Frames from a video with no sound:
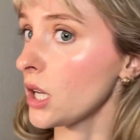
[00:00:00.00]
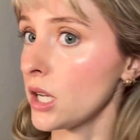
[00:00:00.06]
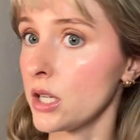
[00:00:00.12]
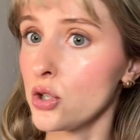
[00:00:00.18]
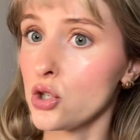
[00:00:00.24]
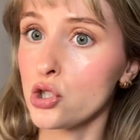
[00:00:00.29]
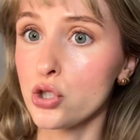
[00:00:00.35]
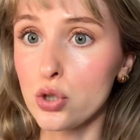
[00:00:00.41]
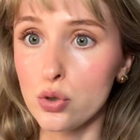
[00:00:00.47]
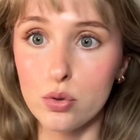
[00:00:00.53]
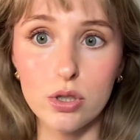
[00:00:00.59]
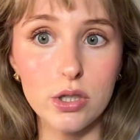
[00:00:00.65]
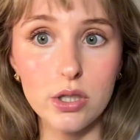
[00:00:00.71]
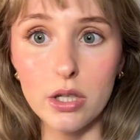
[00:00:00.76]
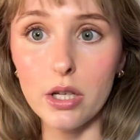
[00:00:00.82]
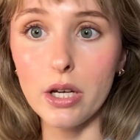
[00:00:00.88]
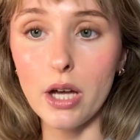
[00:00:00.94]
and
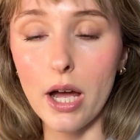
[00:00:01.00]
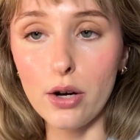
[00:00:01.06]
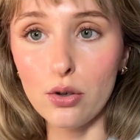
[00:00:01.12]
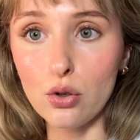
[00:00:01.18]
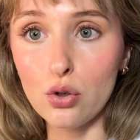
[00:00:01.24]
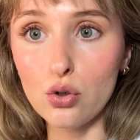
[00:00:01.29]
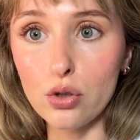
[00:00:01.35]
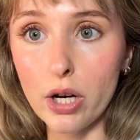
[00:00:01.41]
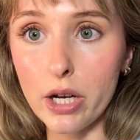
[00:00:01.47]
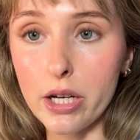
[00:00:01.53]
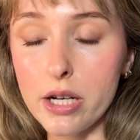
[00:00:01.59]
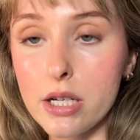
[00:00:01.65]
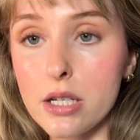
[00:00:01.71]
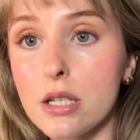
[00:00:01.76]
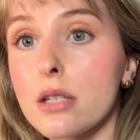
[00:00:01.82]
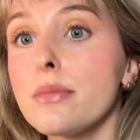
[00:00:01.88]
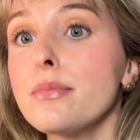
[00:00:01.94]
juicy and
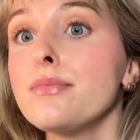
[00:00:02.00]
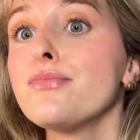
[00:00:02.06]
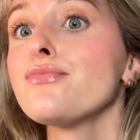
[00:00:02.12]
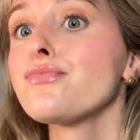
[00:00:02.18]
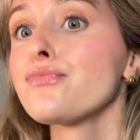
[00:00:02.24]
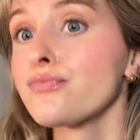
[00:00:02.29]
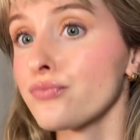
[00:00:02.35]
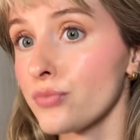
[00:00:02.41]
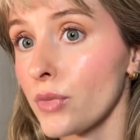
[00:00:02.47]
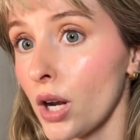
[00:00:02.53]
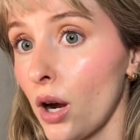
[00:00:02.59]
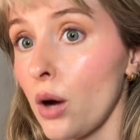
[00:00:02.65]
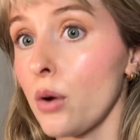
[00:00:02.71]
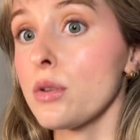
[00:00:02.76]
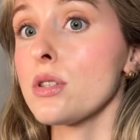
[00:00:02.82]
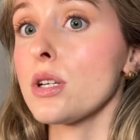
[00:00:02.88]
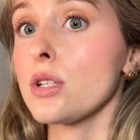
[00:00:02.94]
great,
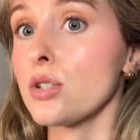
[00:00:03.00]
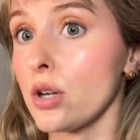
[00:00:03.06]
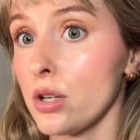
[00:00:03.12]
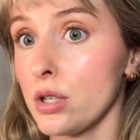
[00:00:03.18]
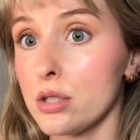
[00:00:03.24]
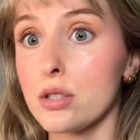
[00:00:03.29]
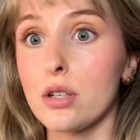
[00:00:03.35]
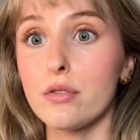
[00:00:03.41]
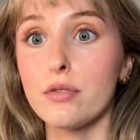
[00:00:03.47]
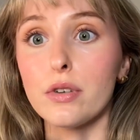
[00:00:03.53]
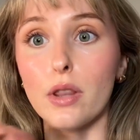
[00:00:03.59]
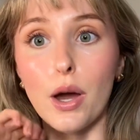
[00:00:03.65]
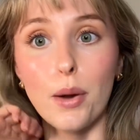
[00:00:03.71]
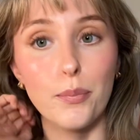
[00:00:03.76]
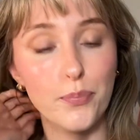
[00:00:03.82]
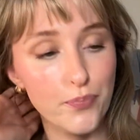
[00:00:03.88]
I would say Tarte is good for that.